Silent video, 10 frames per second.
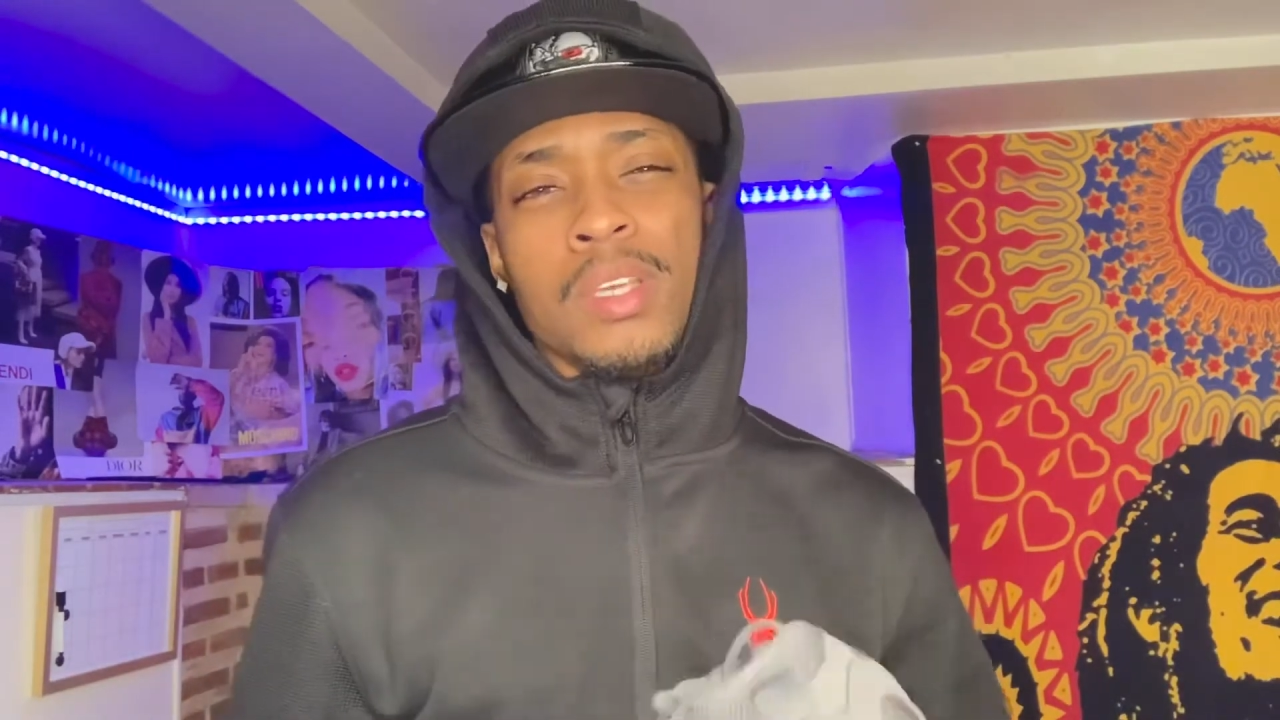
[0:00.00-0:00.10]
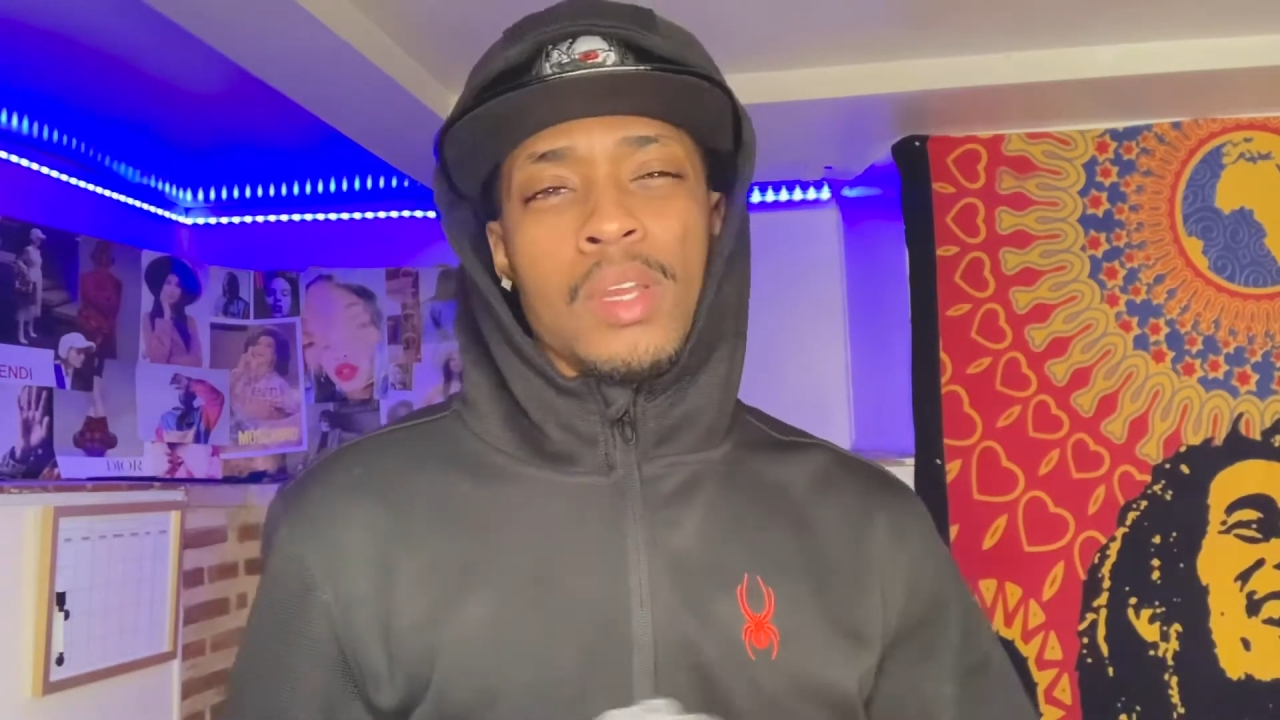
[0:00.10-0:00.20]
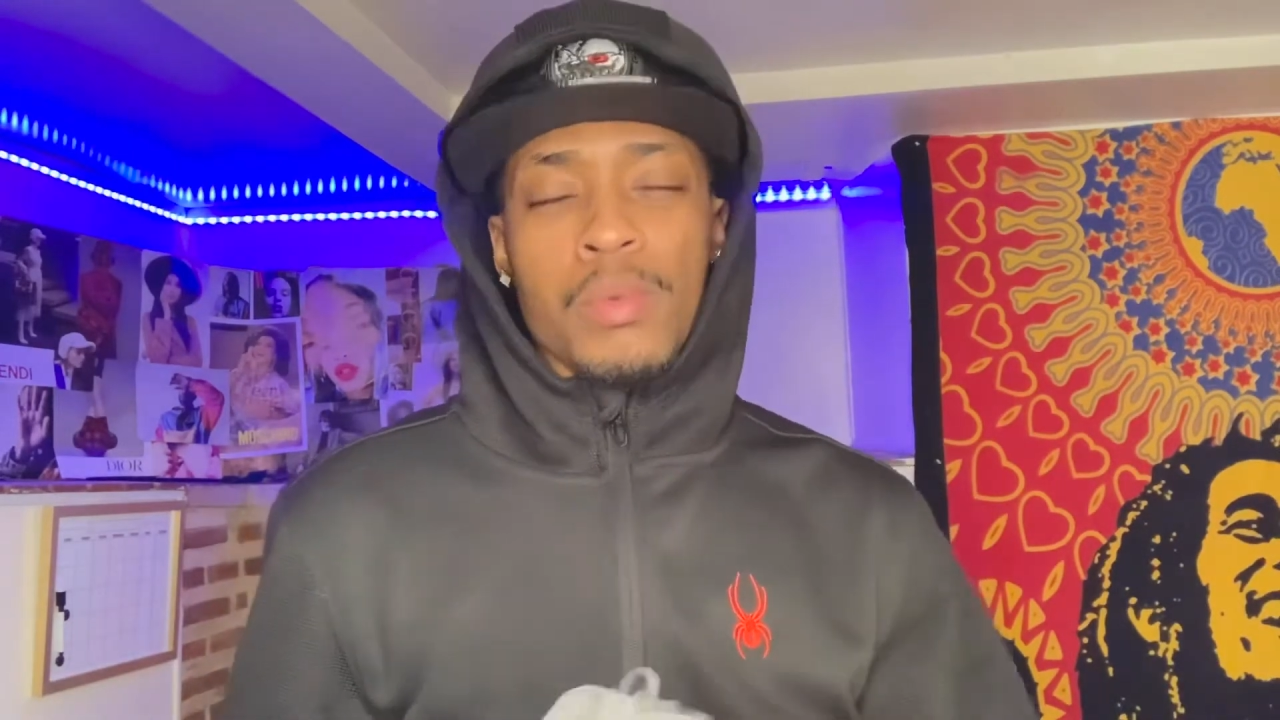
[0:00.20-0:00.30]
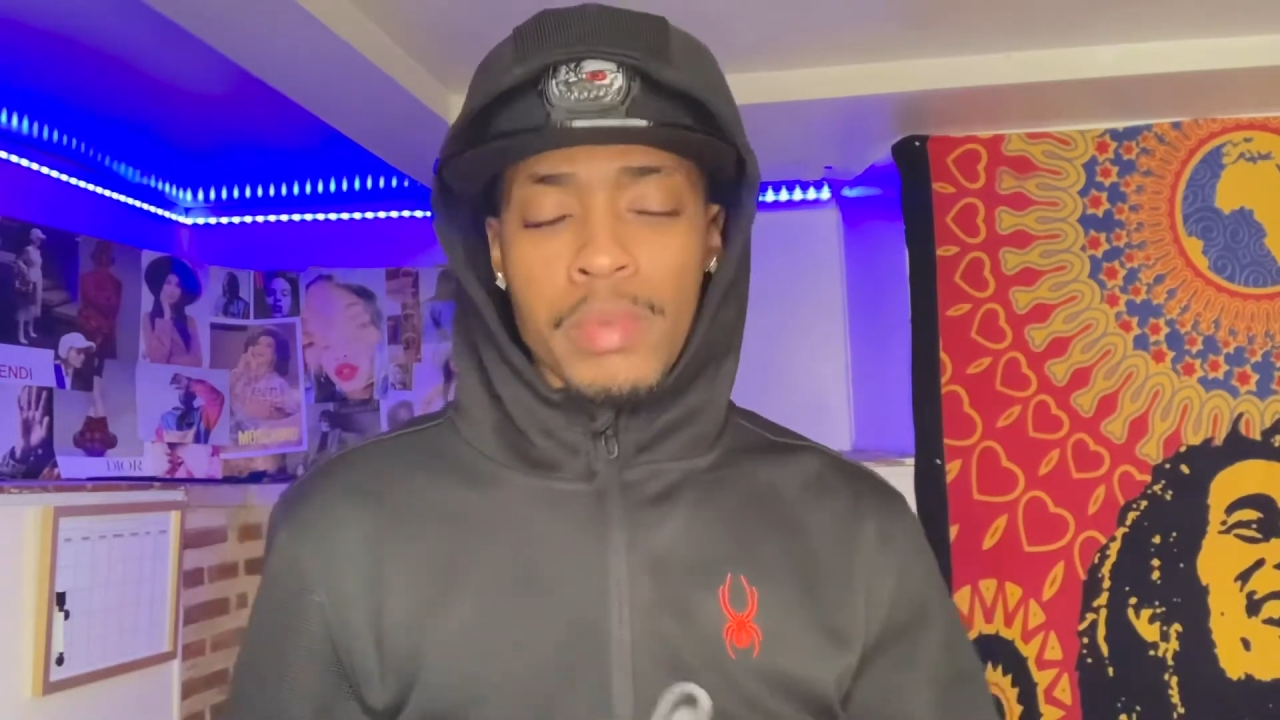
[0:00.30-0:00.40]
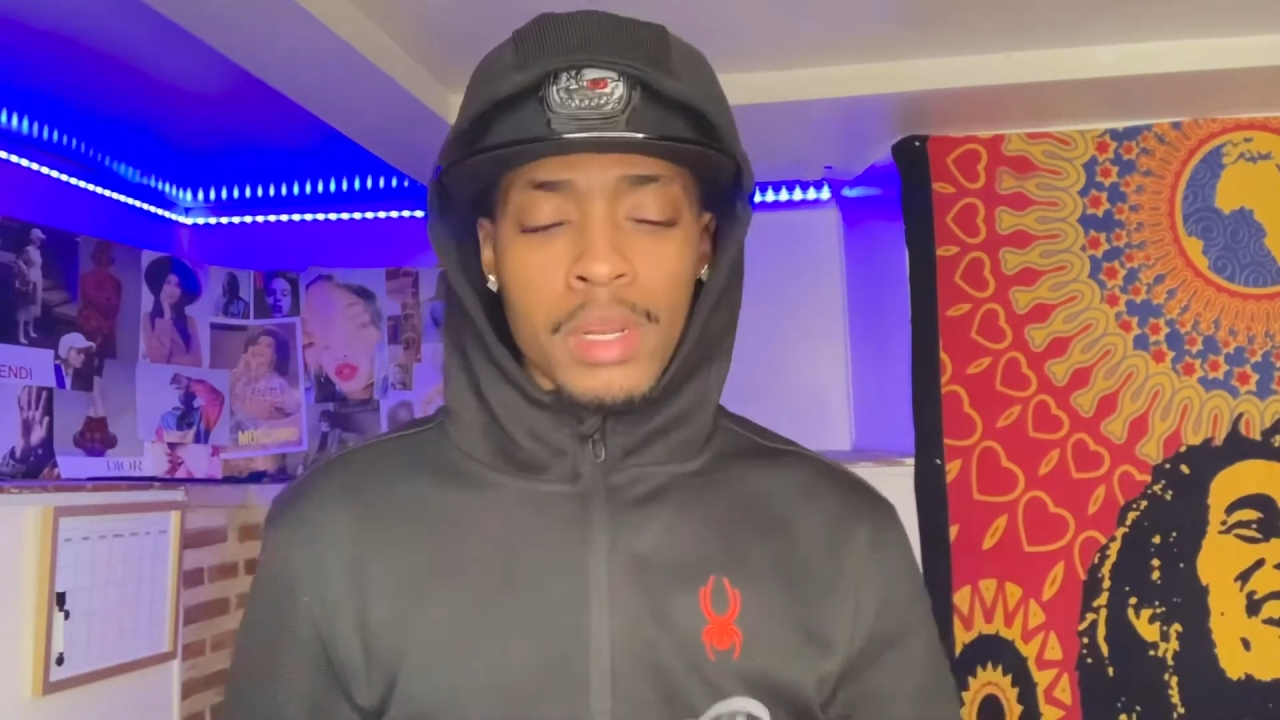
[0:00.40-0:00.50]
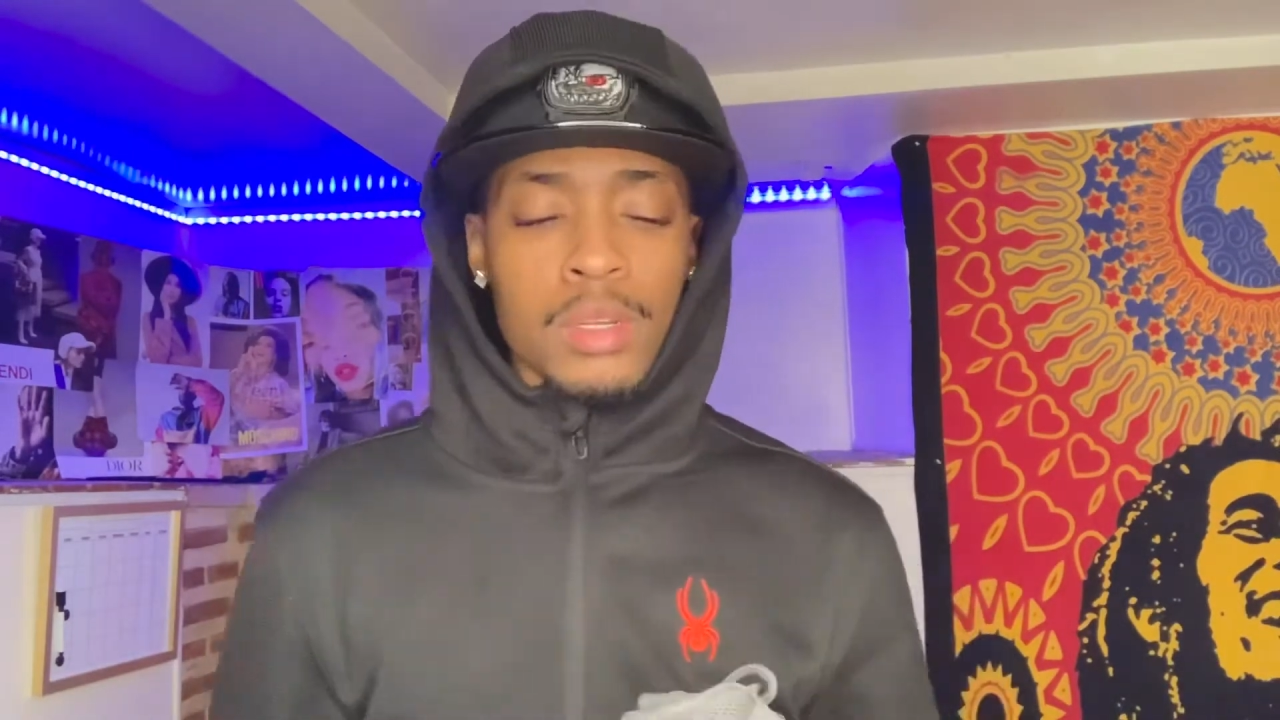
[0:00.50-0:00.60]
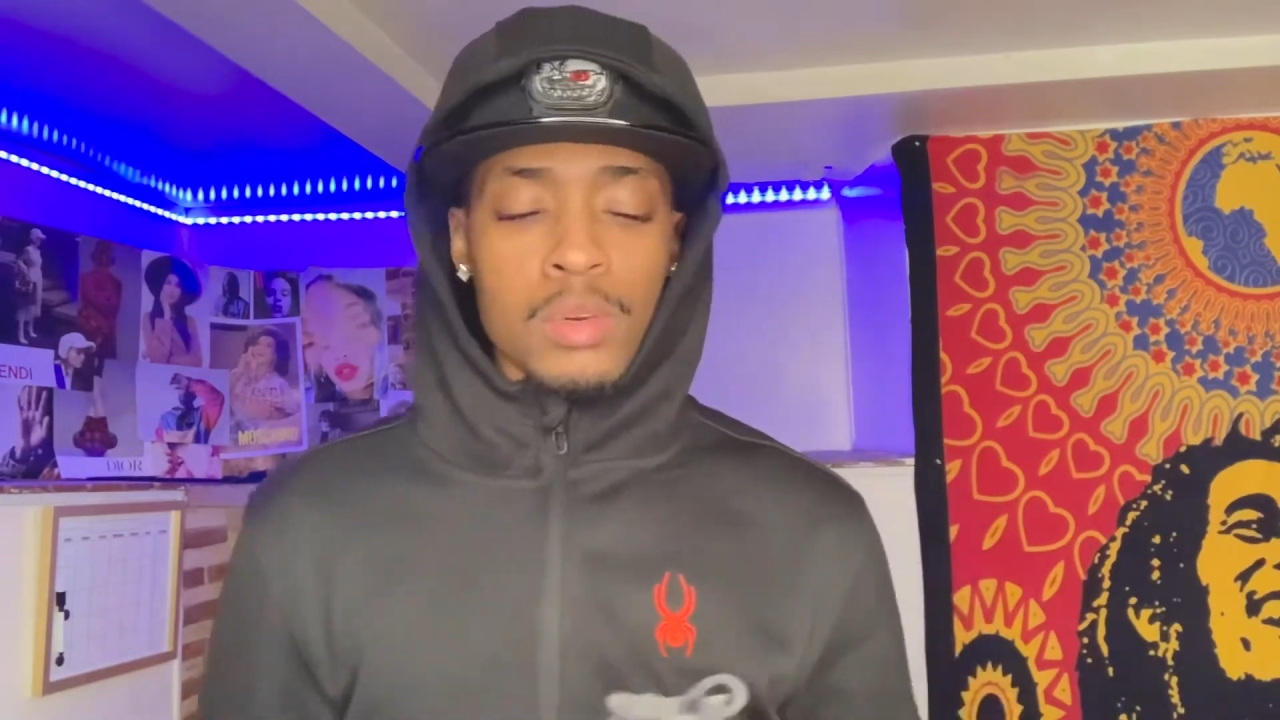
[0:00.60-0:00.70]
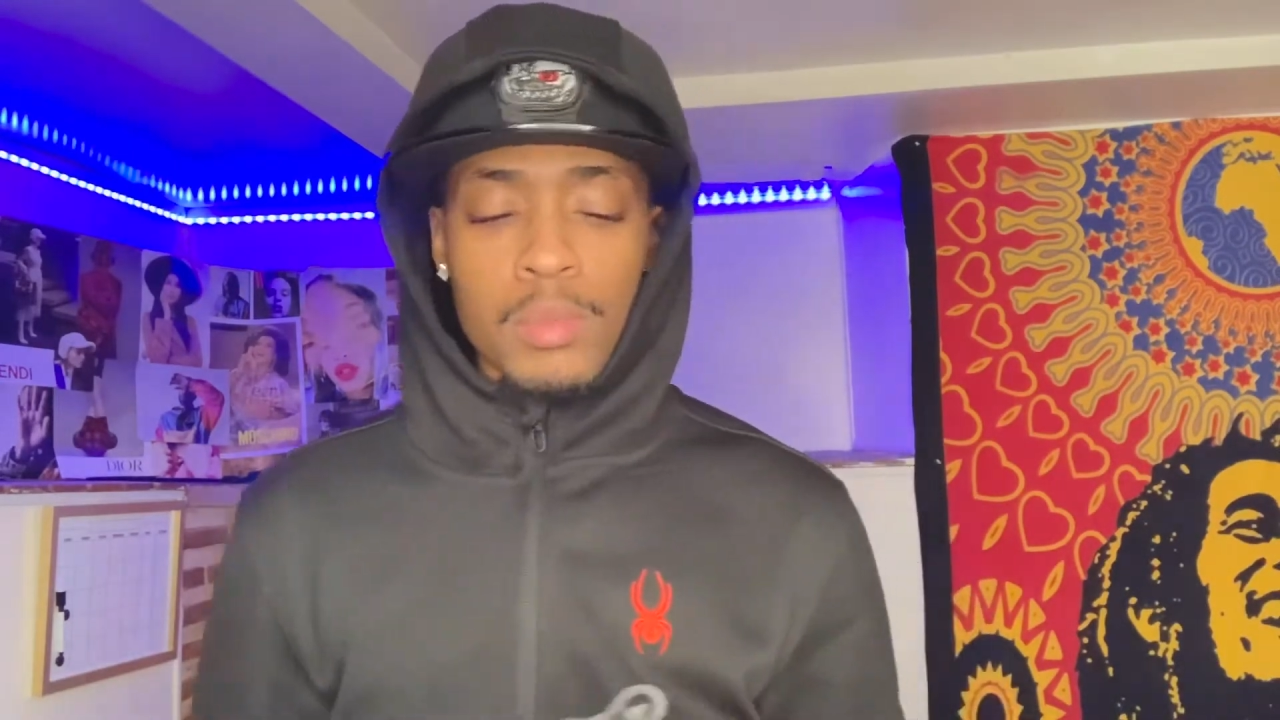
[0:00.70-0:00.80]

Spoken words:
ran a little